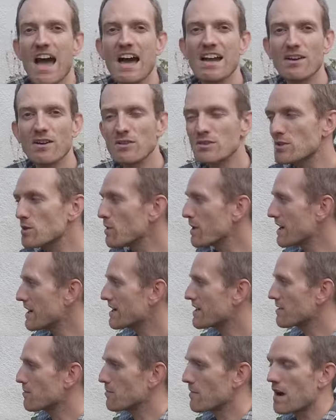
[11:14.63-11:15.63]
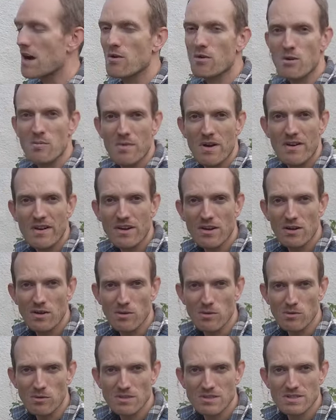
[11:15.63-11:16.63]
I also hid our
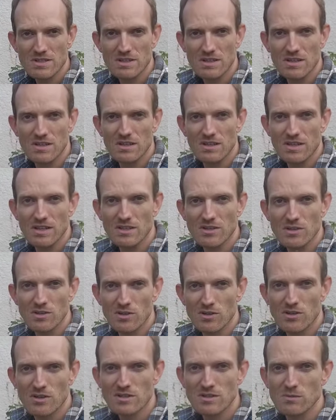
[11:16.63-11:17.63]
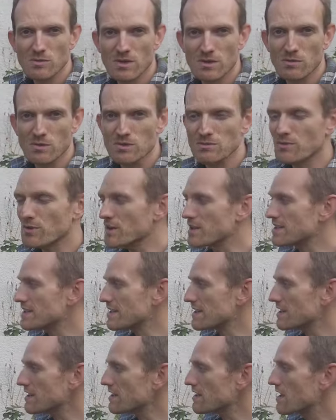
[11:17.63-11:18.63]
marigolds indoors when it was
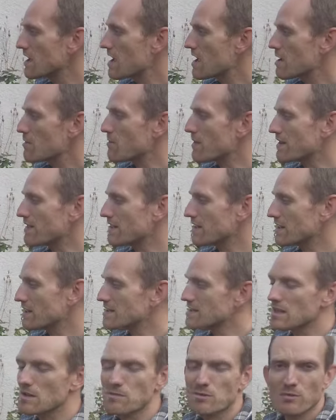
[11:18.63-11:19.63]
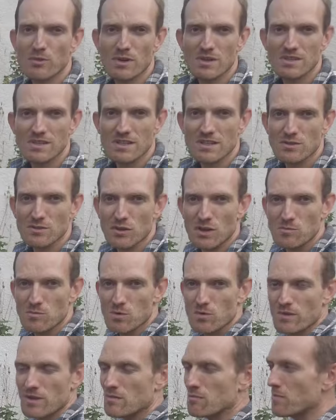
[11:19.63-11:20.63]
freezing, but then it stopped freezing, so I
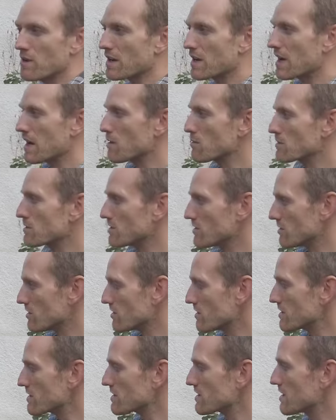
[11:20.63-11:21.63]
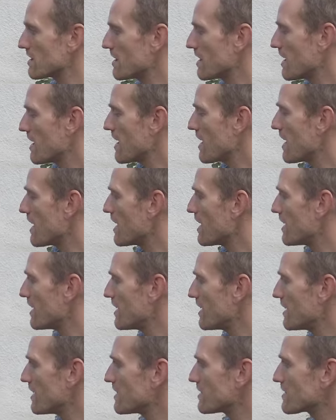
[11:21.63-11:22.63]
moved them back outdoors,
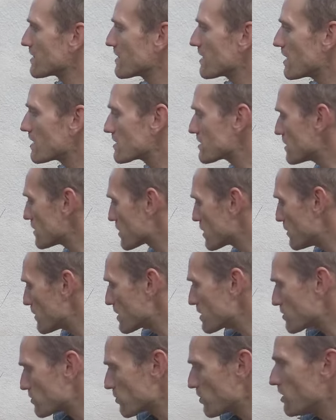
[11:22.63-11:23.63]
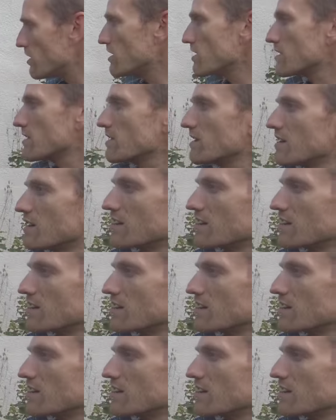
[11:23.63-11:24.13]
and they are still going strong.